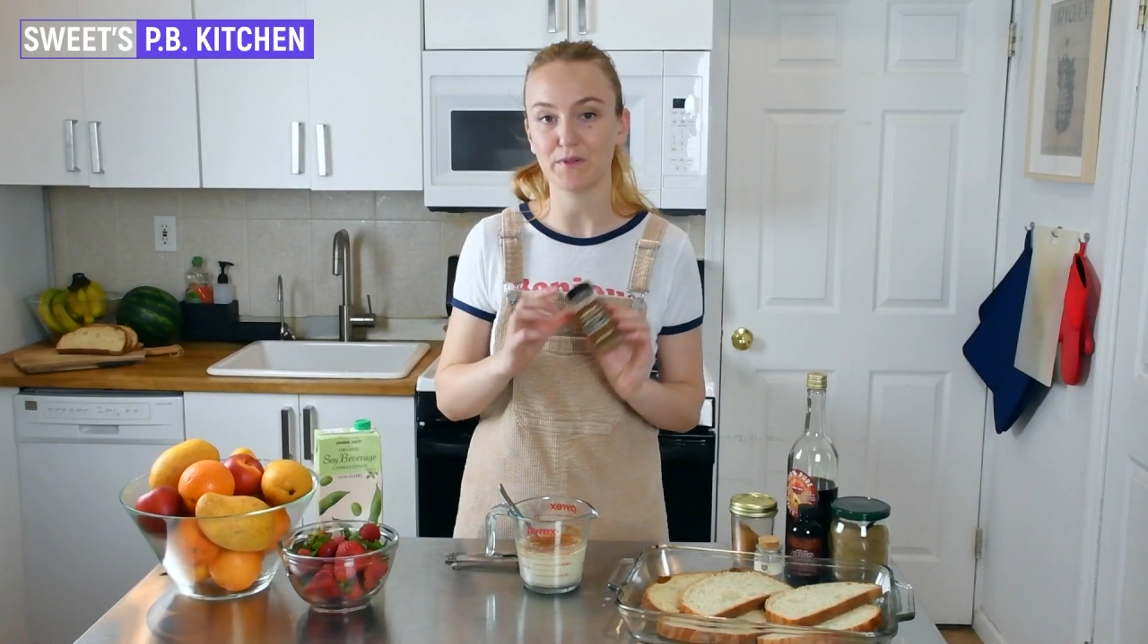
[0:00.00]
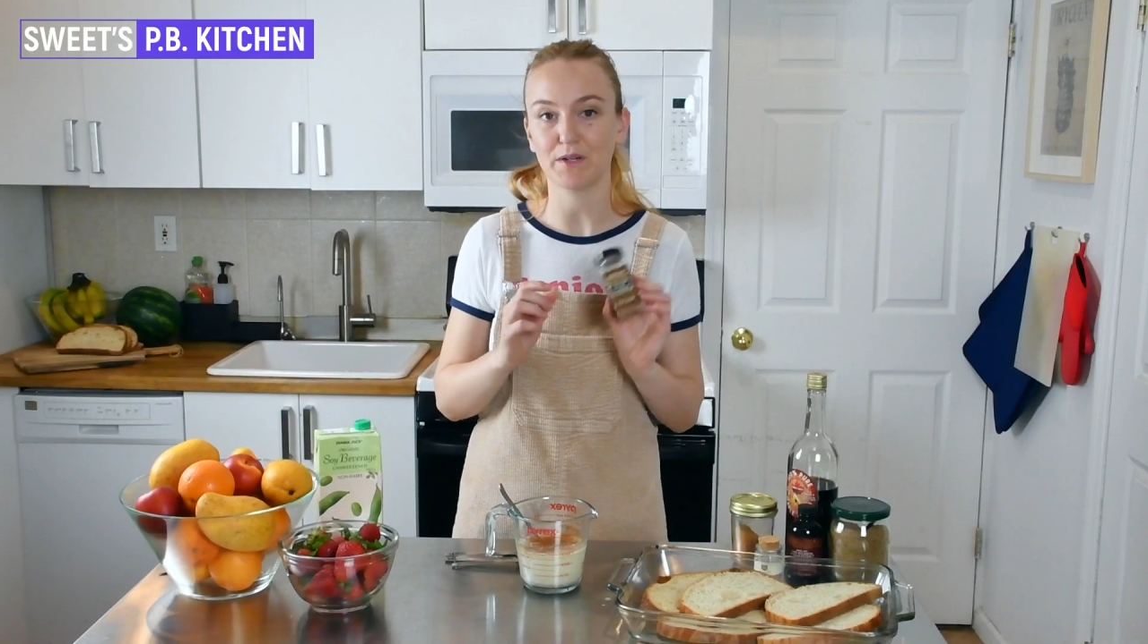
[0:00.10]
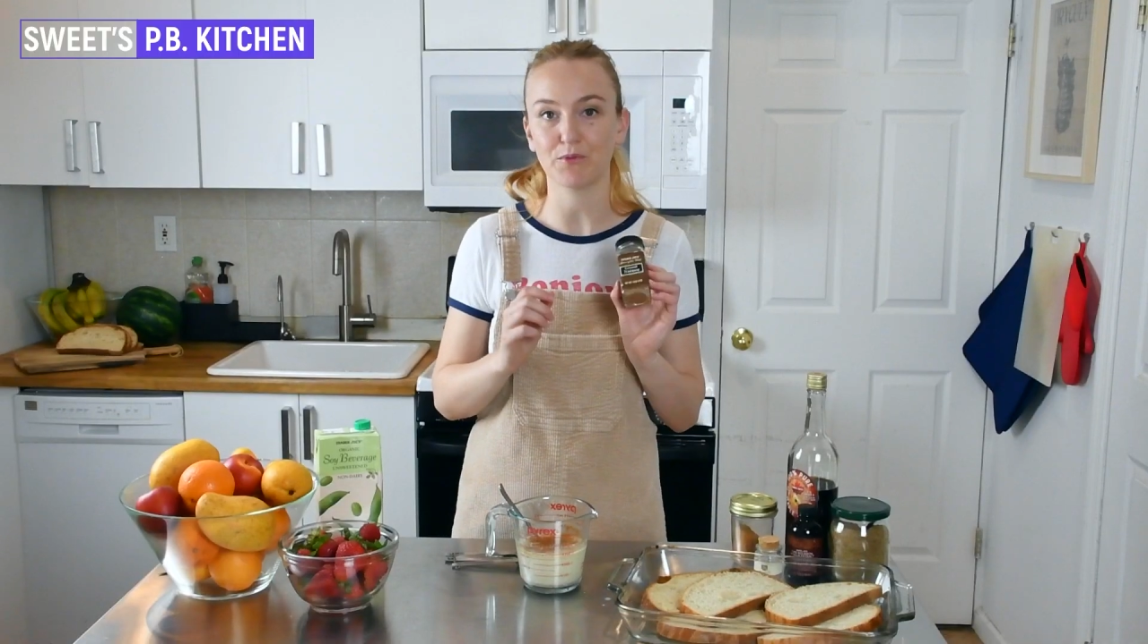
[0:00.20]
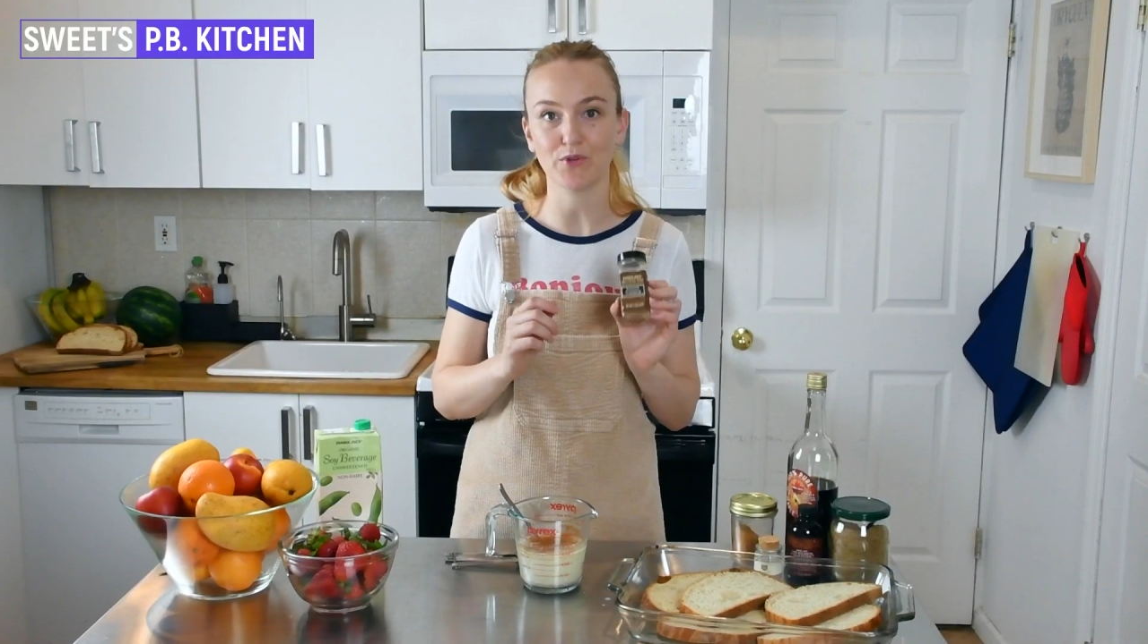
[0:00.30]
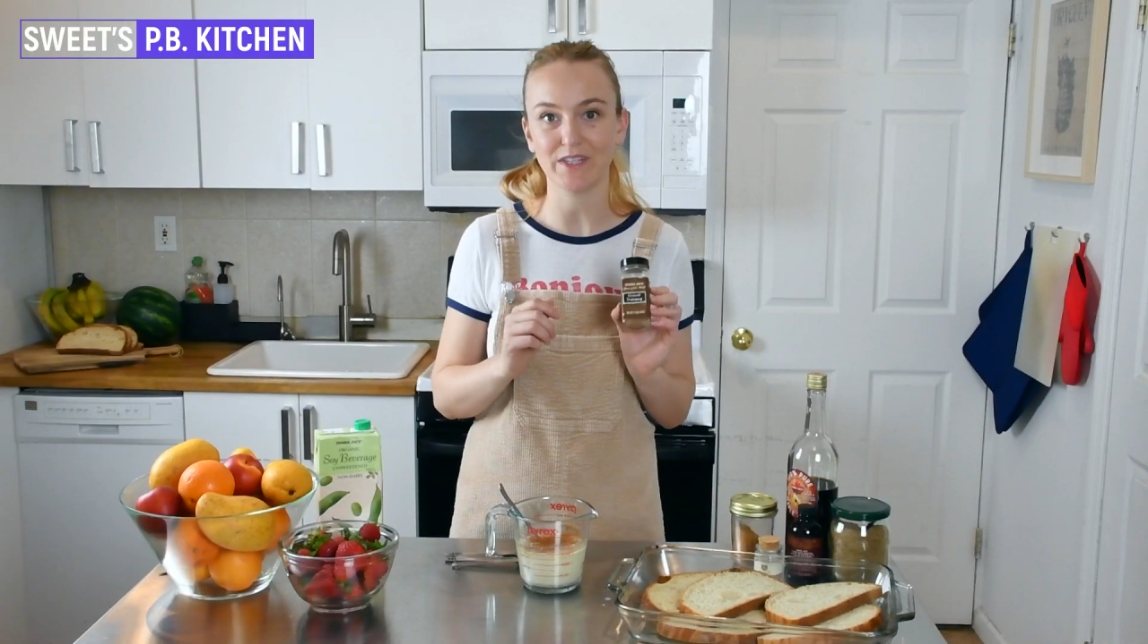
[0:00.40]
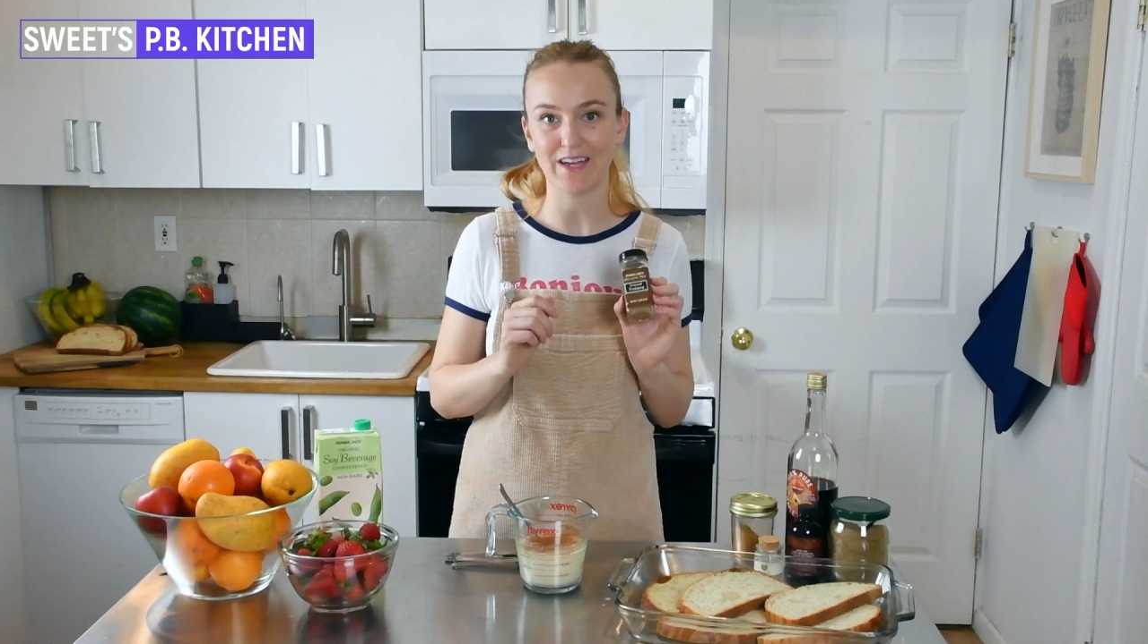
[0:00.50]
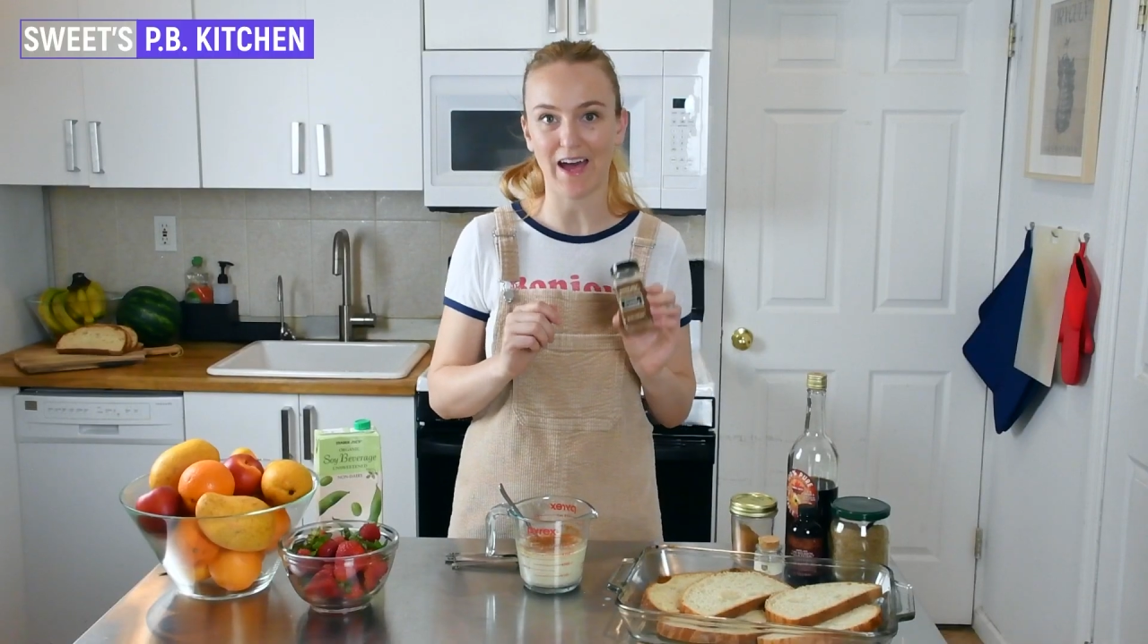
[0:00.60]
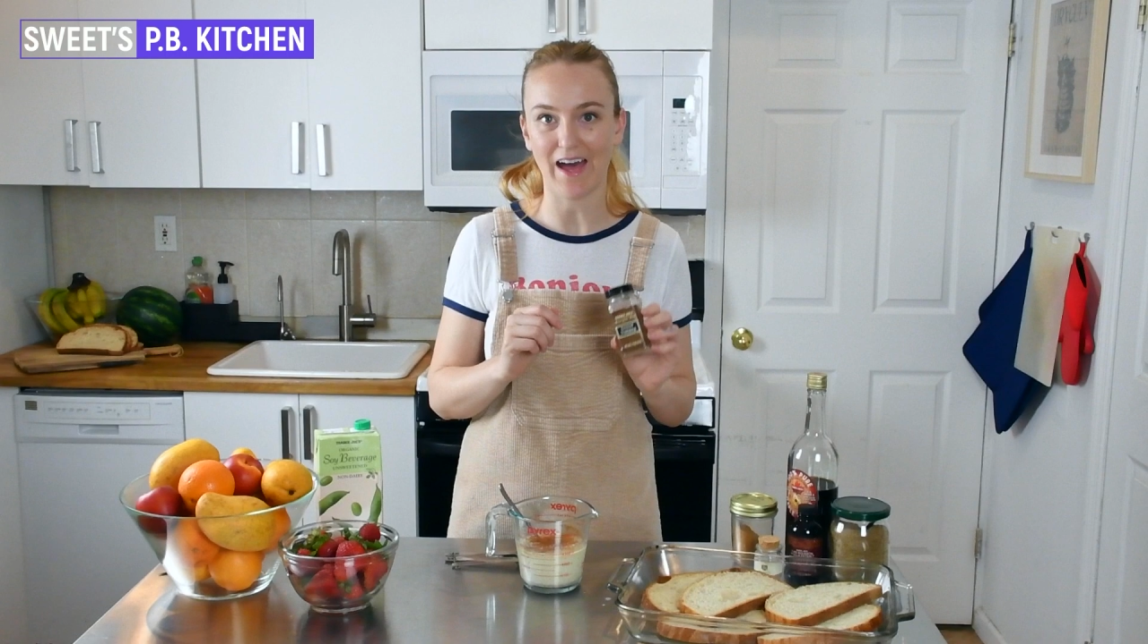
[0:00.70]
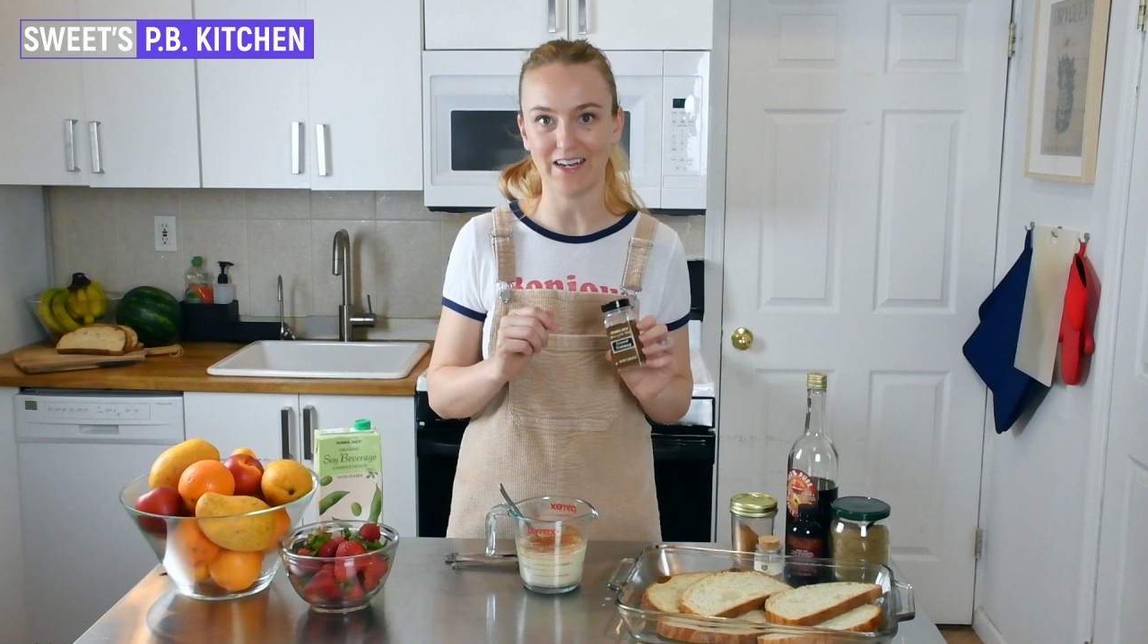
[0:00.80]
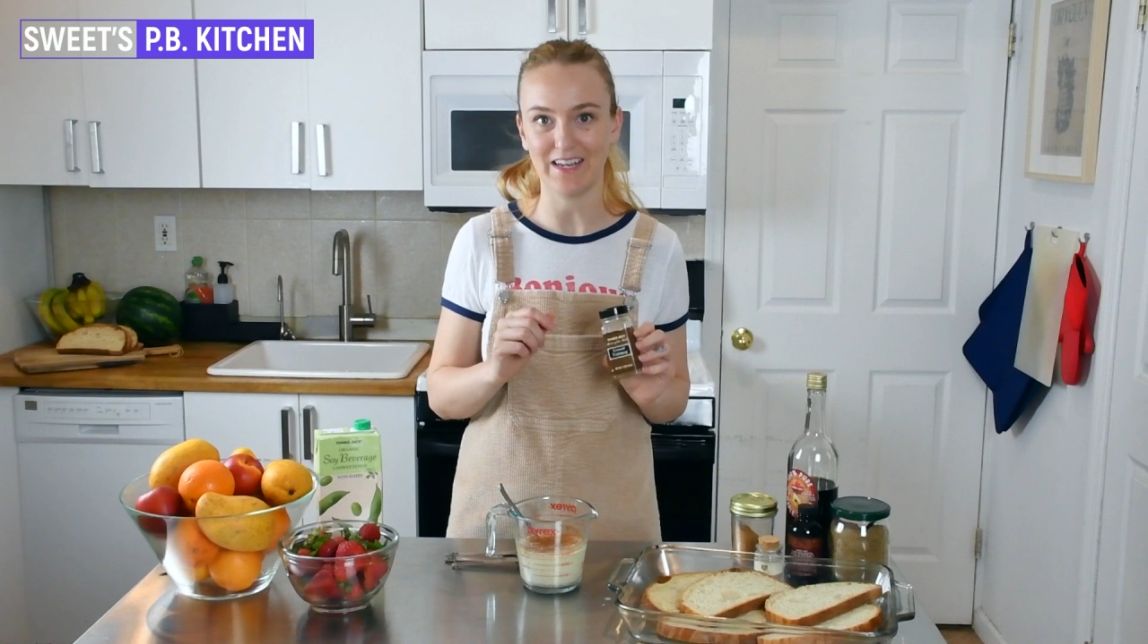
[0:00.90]
but I'm going to
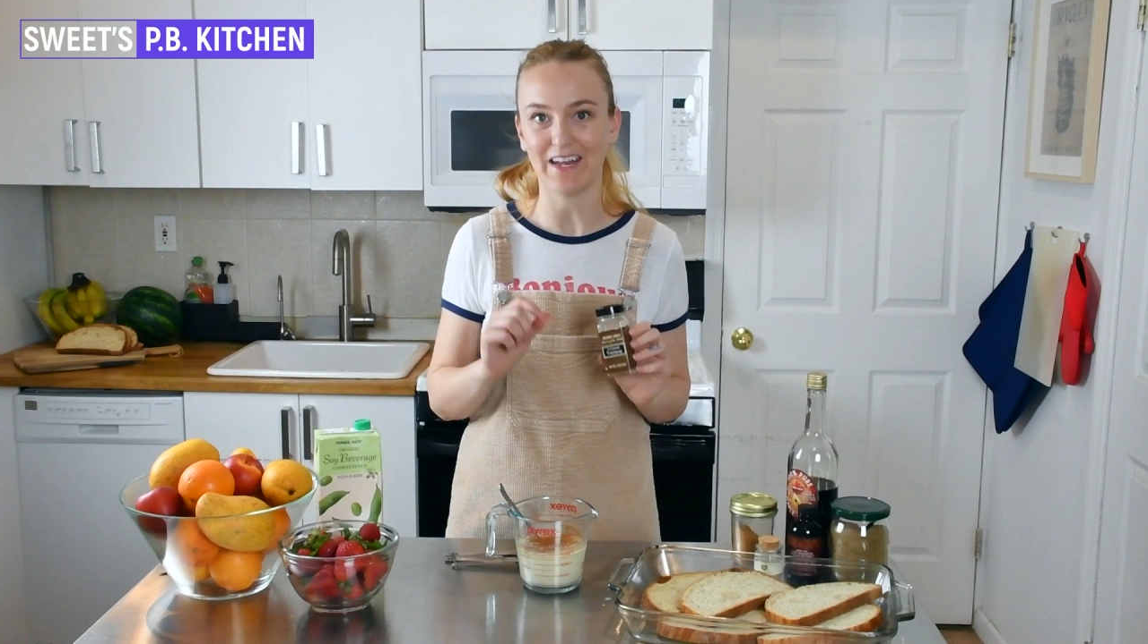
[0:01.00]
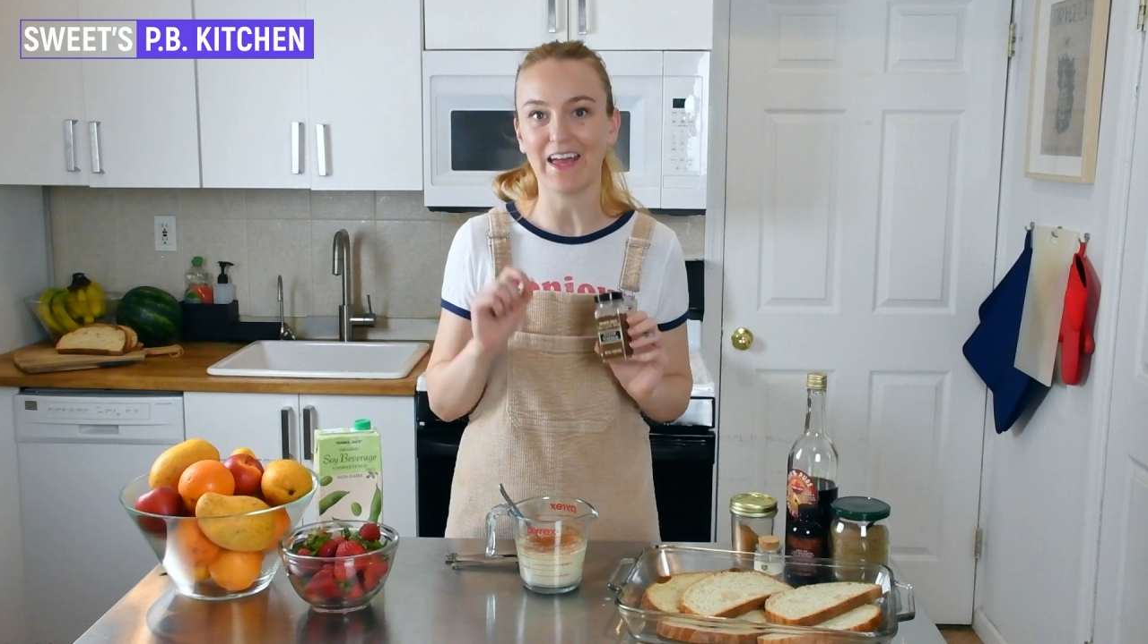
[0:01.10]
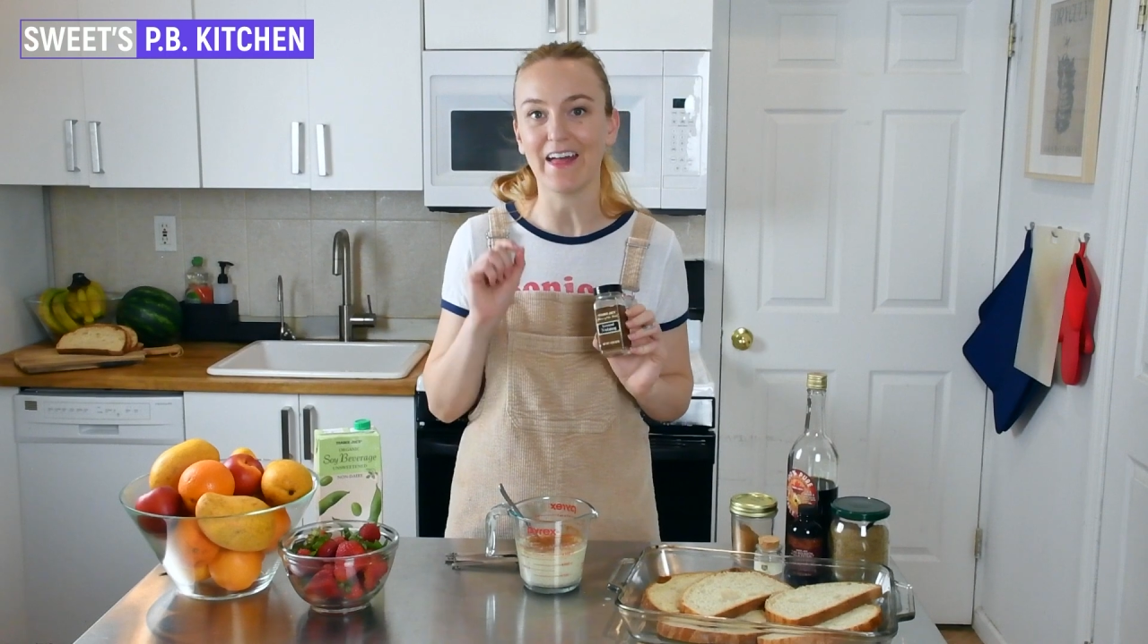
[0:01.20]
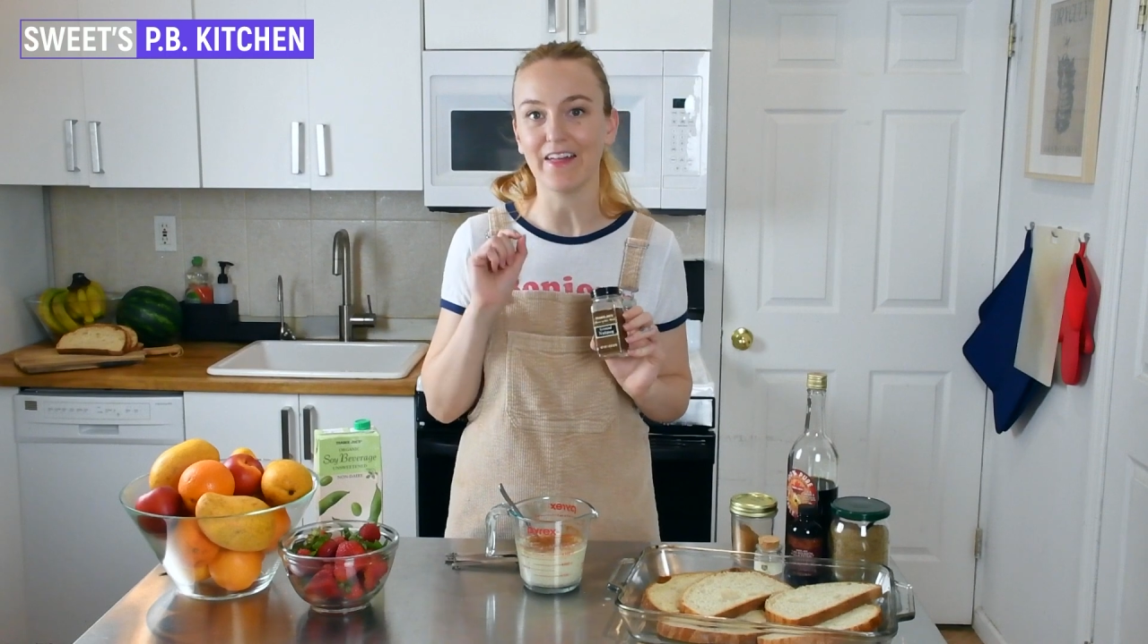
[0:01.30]
add in